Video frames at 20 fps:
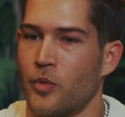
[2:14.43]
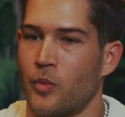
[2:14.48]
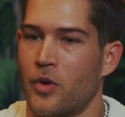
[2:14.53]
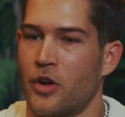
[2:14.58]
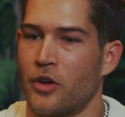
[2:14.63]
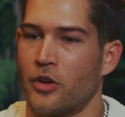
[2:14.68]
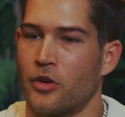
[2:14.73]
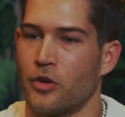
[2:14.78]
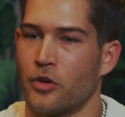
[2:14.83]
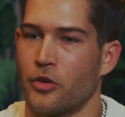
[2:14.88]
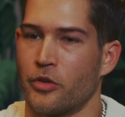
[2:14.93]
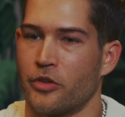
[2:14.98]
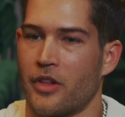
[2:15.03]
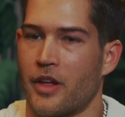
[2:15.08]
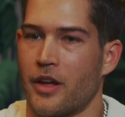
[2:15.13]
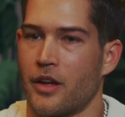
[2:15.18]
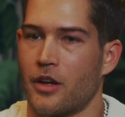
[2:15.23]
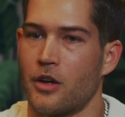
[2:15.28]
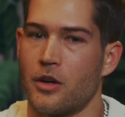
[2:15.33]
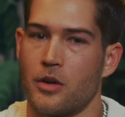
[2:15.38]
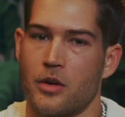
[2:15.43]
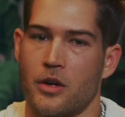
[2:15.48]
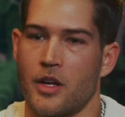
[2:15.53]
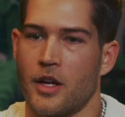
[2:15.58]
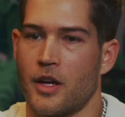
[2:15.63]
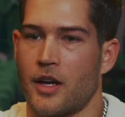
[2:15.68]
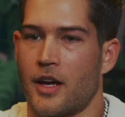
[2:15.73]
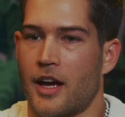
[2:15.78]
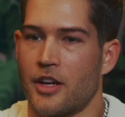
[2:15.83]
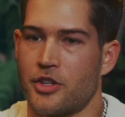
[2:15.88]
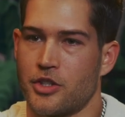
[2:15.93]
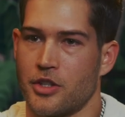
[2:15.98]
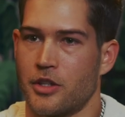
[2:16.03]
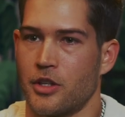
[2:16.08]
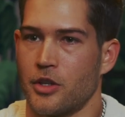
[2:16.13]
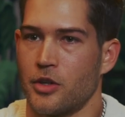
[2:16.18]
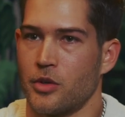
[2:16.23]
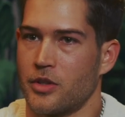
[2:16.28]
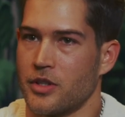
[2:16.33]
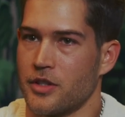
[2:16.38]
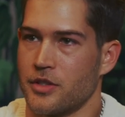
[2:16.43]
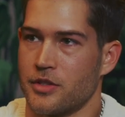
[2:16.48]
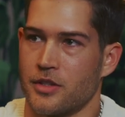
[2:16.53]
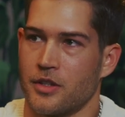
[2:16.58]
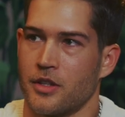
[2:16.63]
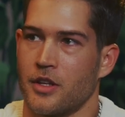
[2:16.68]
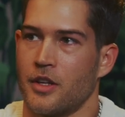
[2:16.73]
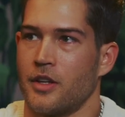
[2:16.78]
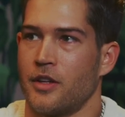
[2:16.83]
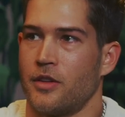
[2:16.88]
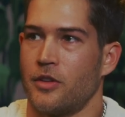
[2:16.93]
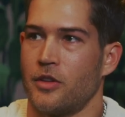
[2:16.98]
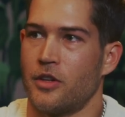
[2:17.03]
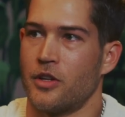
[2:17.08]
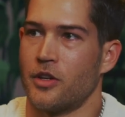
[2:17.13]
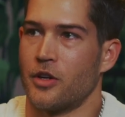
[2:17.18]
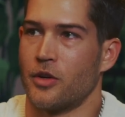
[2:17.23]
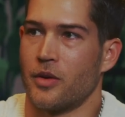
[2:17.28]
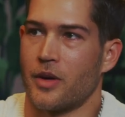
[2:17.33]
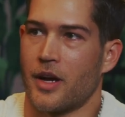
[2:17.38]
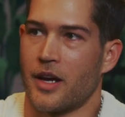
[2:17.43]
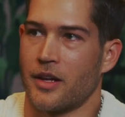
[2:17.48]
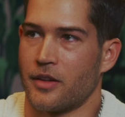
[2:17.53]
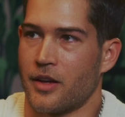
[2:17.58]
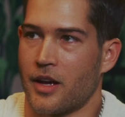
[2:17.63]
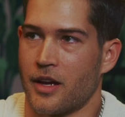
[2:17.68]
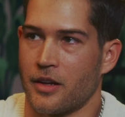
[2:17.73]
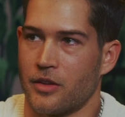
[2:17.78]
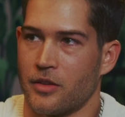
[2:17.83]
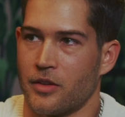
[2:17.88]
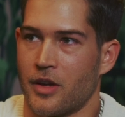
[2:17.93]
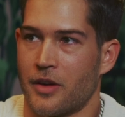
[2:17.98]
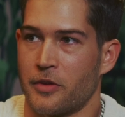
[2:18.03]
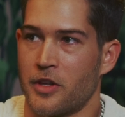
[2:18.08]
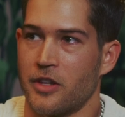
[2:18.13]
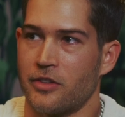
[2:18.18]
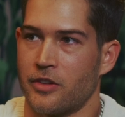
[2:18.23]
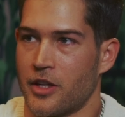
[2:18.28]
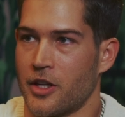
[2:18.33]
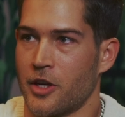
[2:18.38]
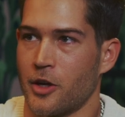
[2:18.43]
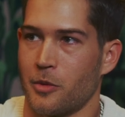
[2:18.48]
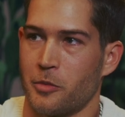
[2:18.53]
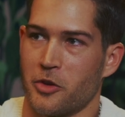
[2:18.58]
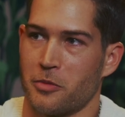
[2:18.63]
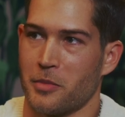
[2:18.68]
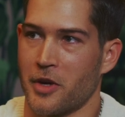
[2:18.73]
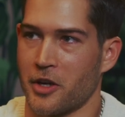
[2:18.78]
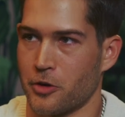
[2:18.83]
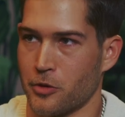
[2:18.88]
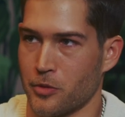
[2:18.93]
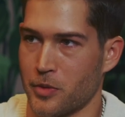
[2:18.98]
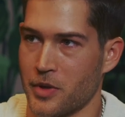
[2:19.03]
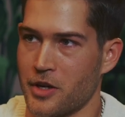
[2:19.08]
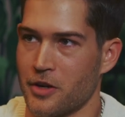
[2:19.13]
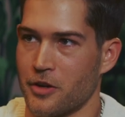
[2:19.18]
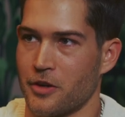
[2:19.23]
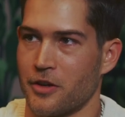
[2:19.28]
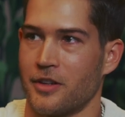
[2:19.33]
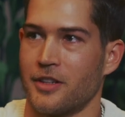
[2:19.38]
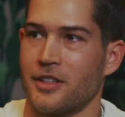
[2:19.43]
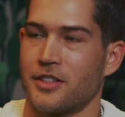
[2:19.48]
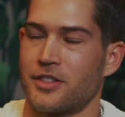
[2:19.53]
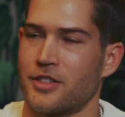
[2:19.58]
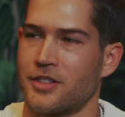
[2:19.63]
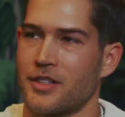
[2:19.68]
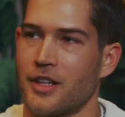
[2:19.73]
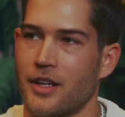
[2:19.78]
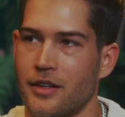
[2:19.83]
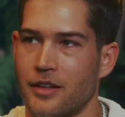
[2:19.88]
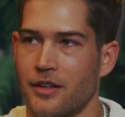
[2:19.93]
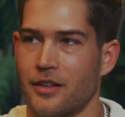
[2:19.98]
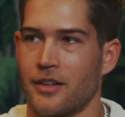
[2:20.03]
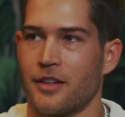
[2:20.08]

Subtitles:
one girl's like, oh, I should go because you know he's gonna help me with my career, and it's just like,